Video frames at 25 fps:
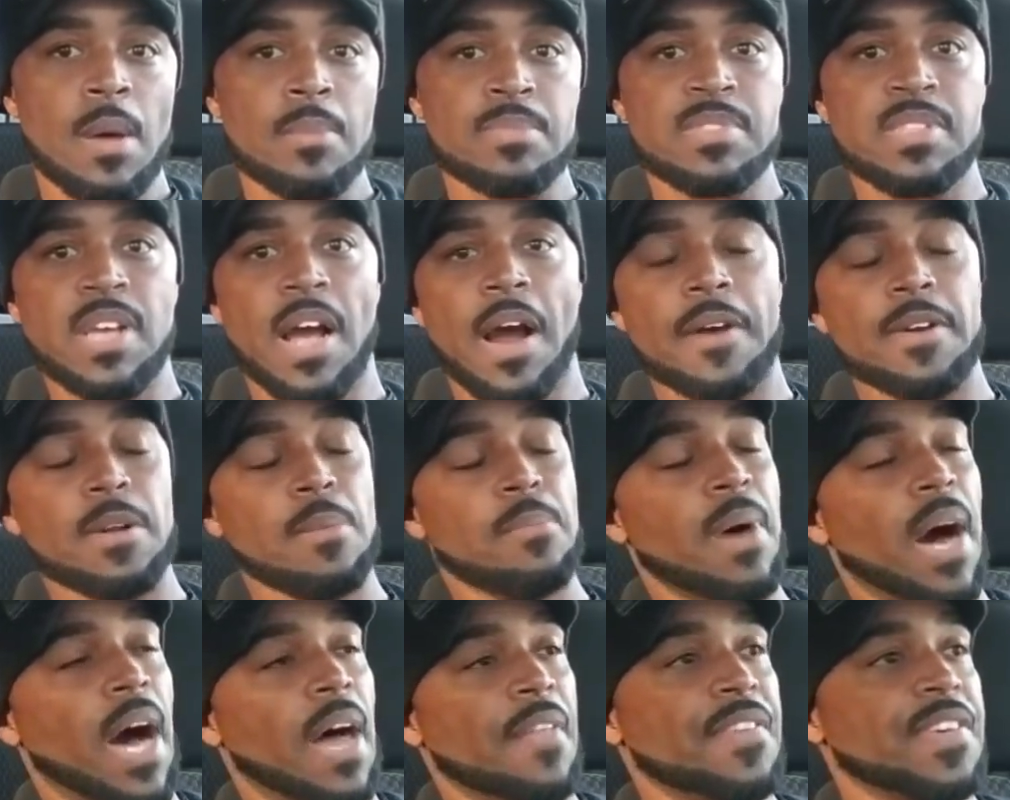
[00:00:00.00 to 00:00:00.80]
sorry to
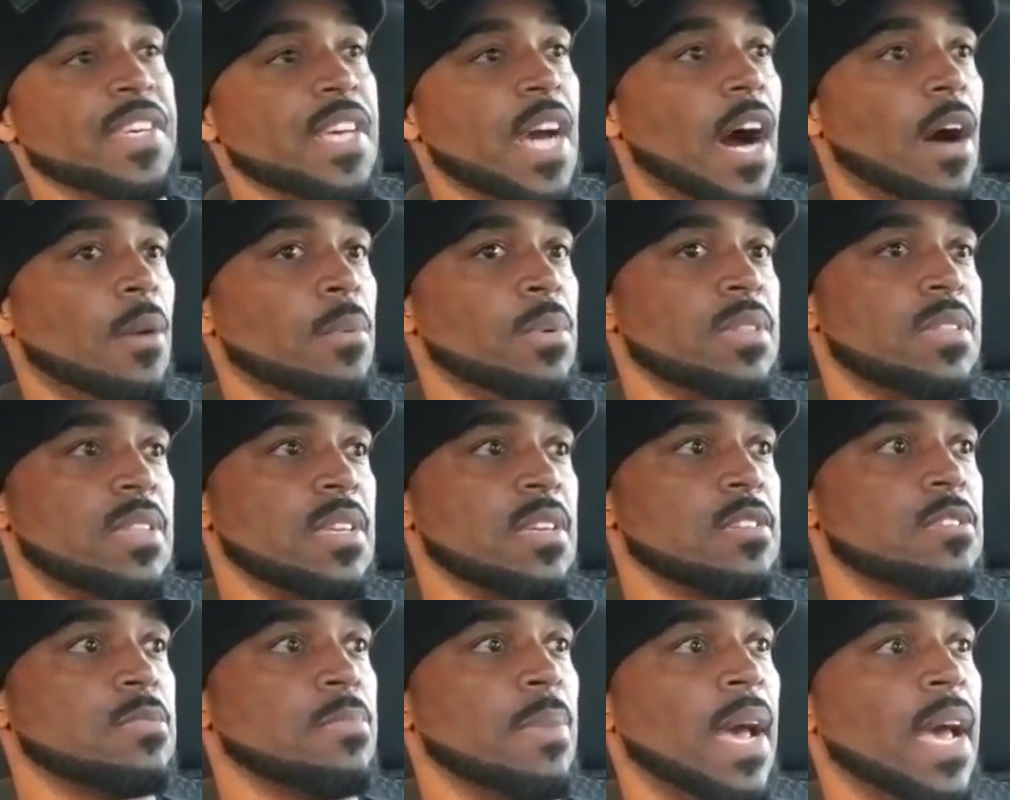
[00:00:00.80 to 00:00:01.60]
bother y'all with
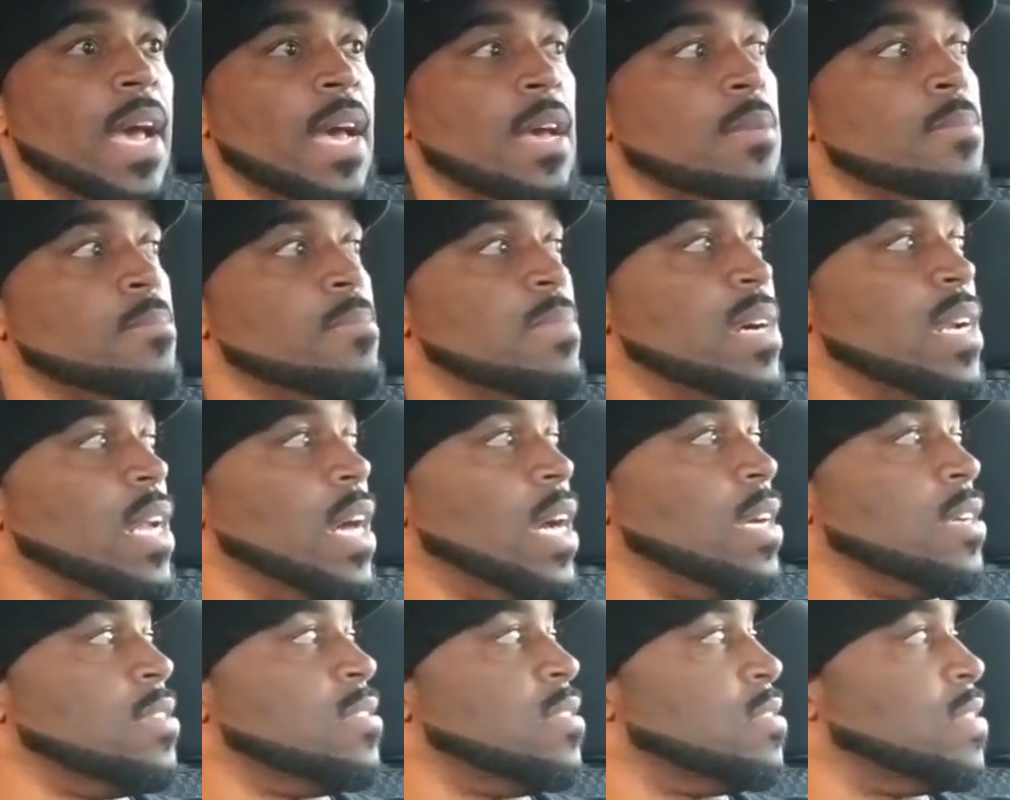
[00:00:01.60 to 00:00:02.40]
this, man, but
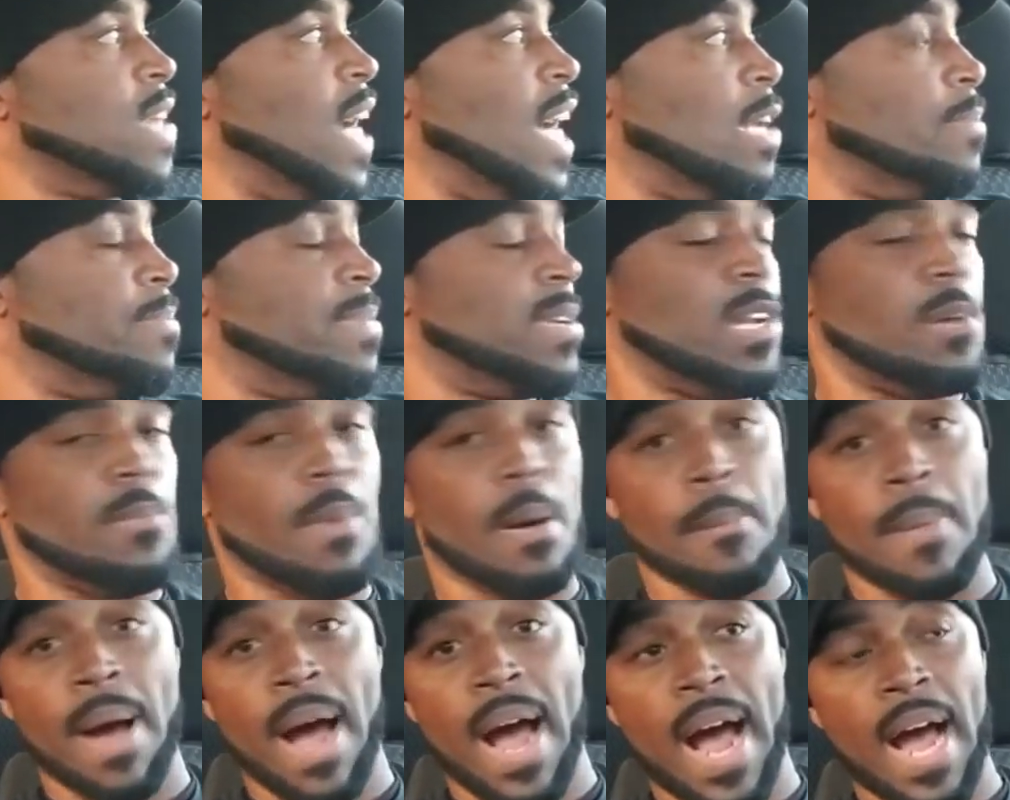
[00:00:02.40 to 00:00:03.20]
it's just kind of been on
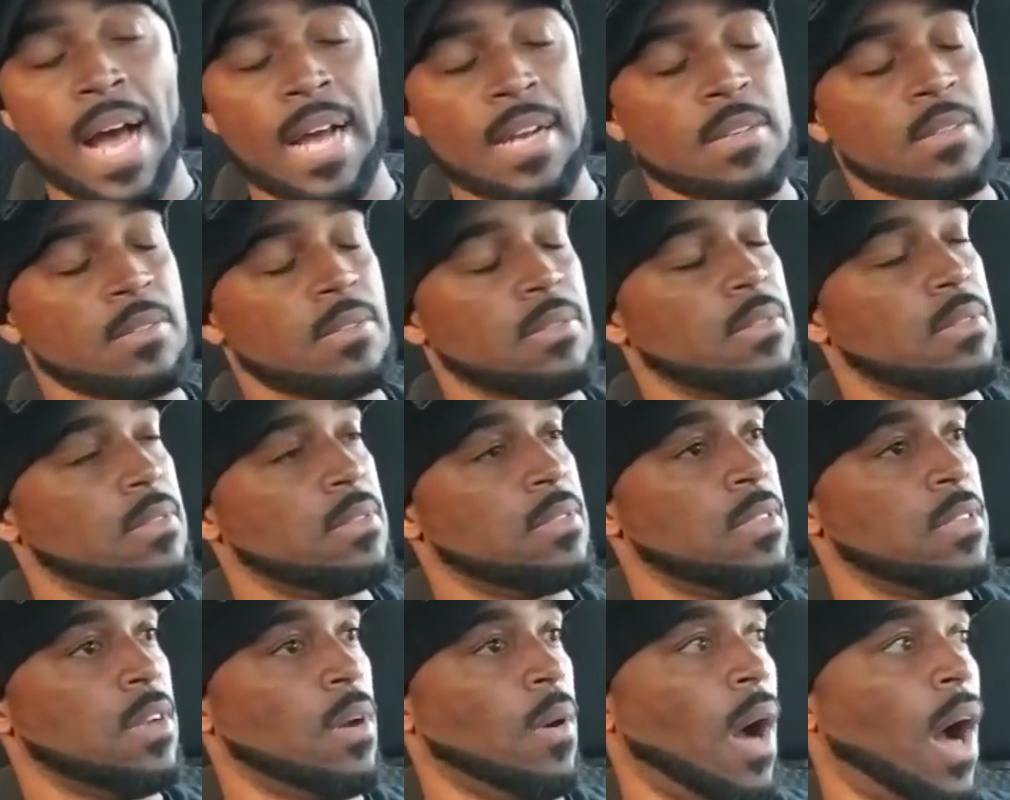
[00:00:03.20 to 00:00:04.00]
my mind,
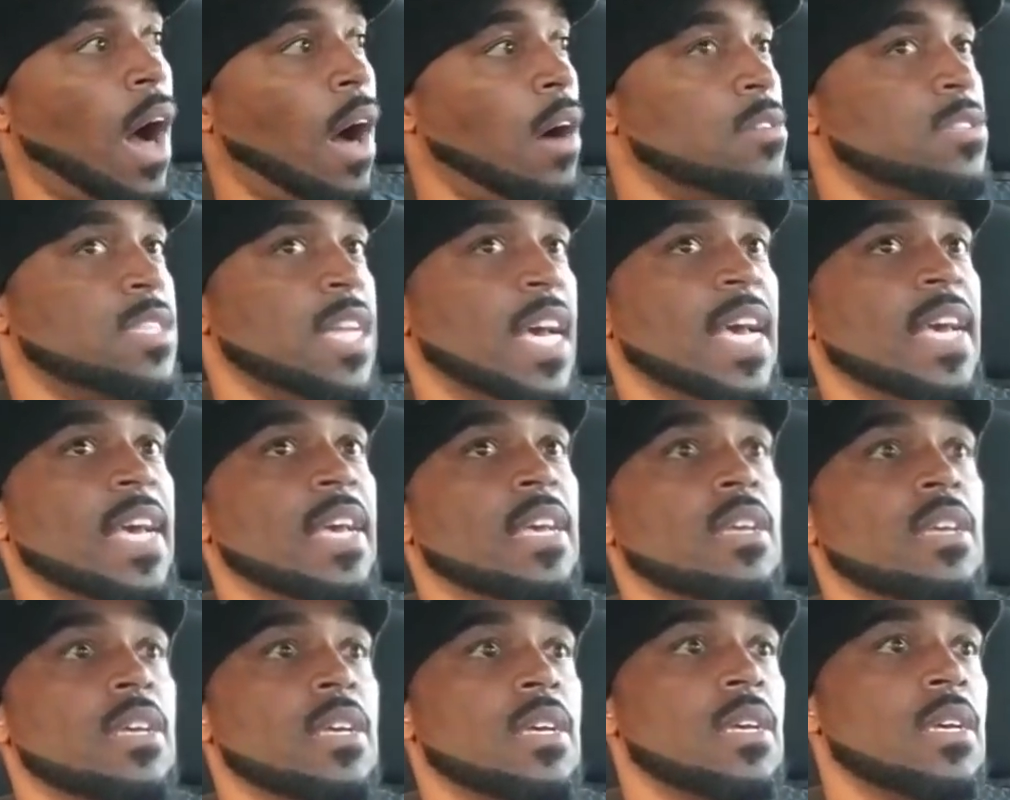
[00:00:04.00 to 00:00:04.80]
you know, all
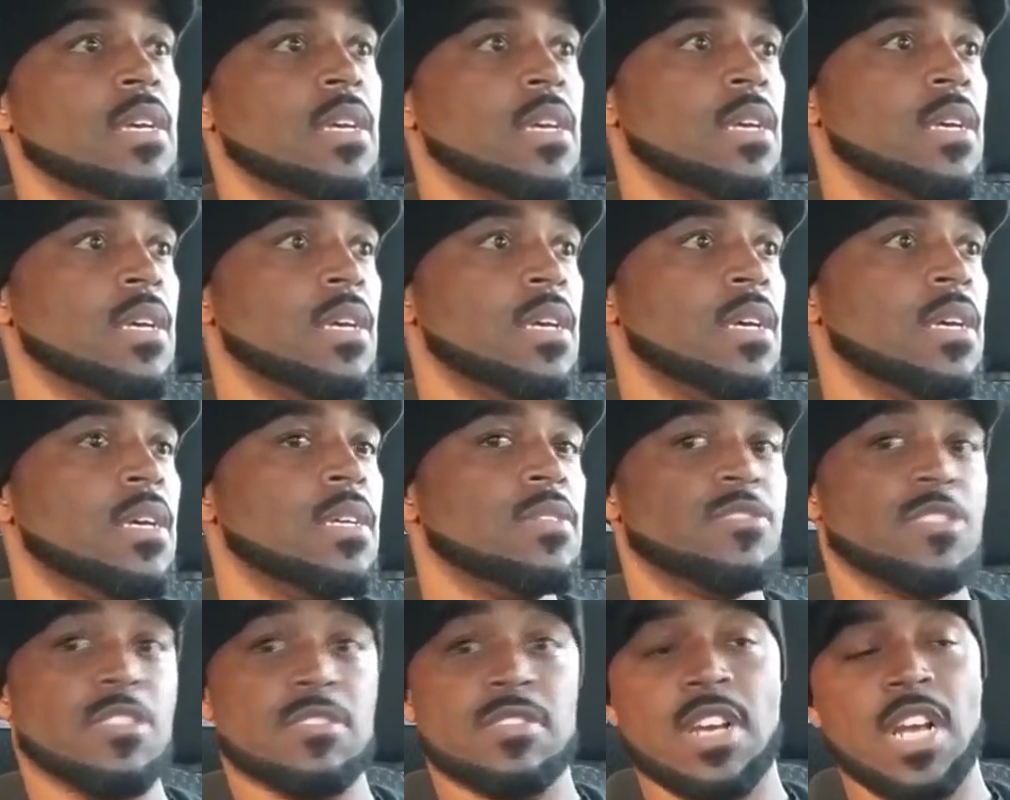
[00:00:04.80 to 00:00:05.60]
day.
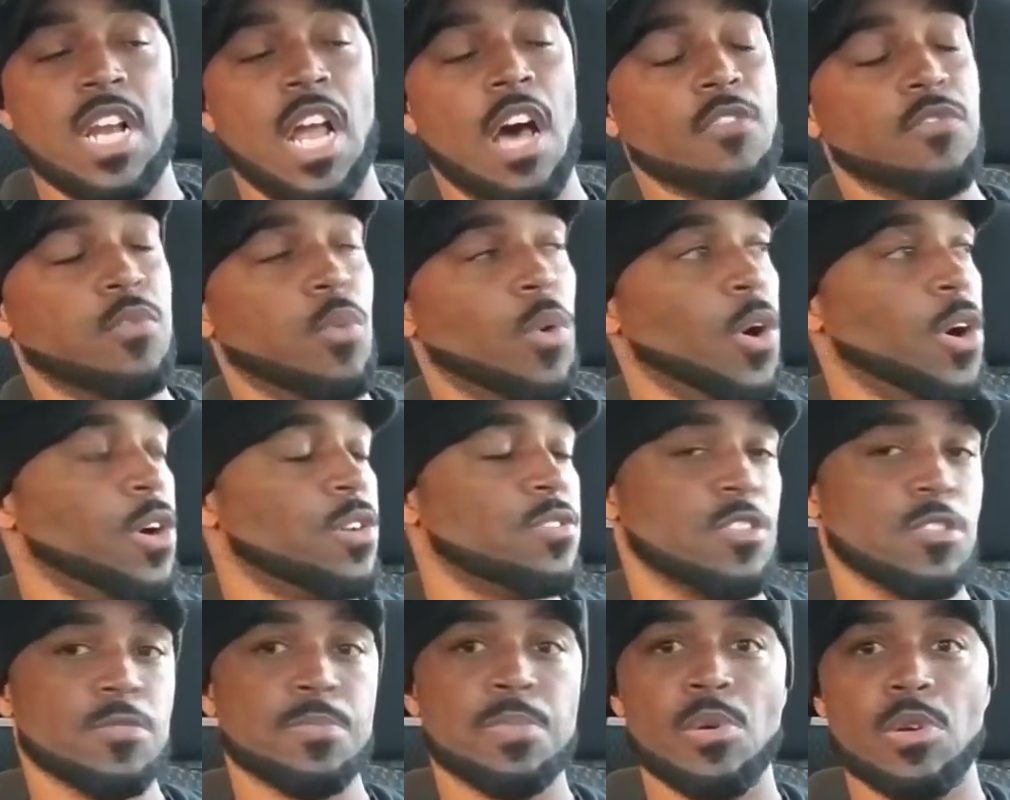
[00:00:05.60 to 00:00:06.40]
Just got off work,
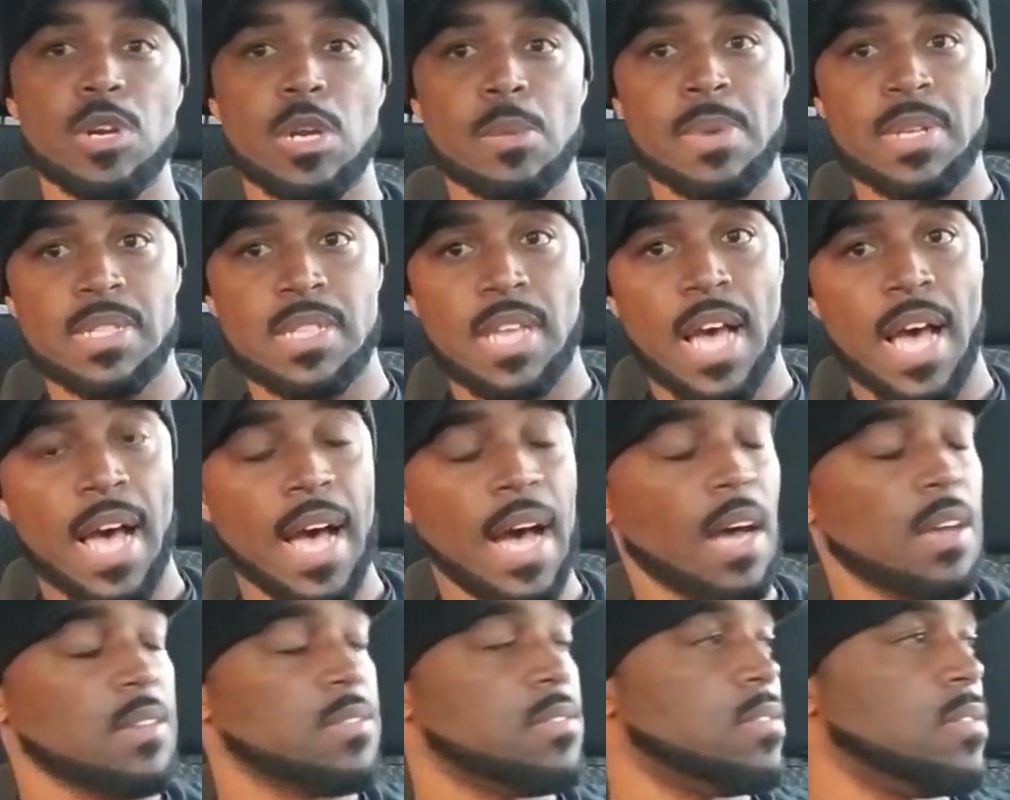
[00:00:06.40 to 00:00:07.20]
just pulled up at the
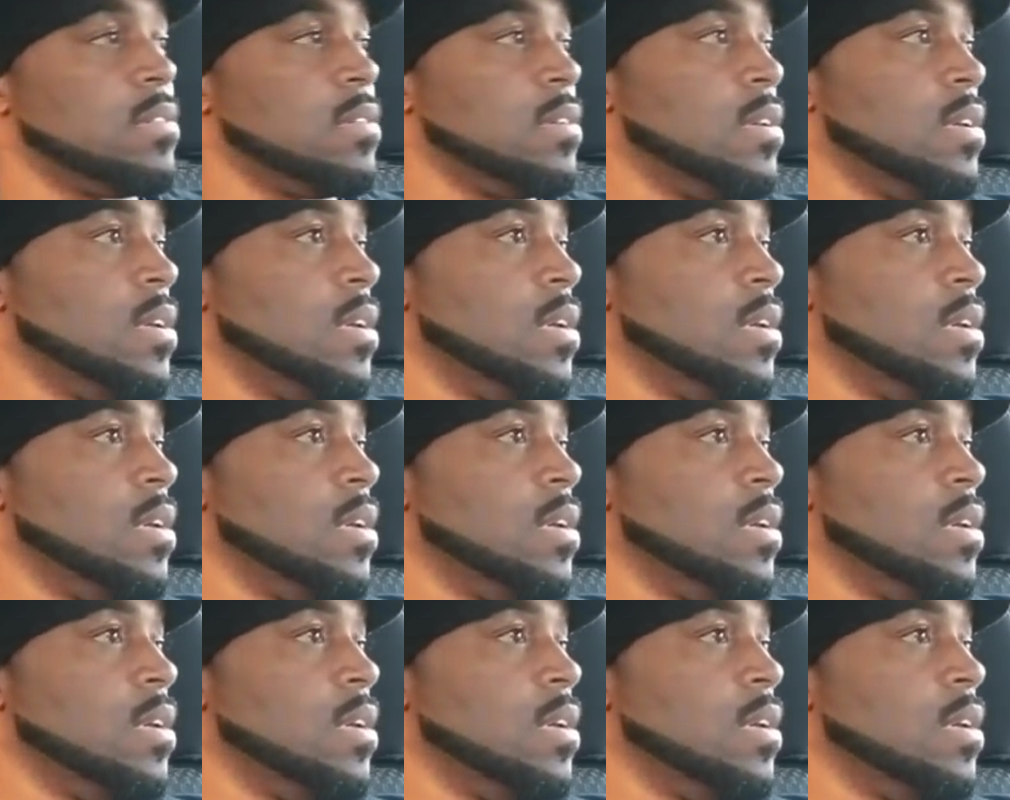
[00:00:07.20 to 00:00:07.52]
house.